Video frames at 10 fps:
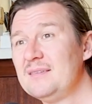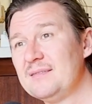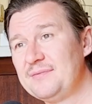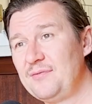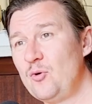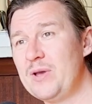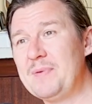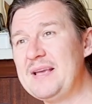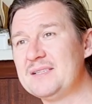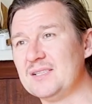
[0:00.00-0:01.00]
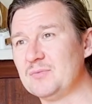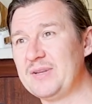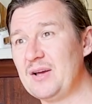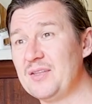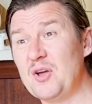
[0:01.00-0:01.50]
40 pizzas
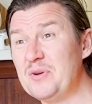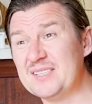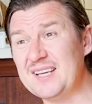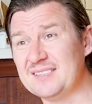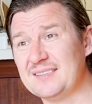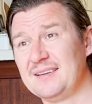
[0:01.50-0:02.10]
that don't exist.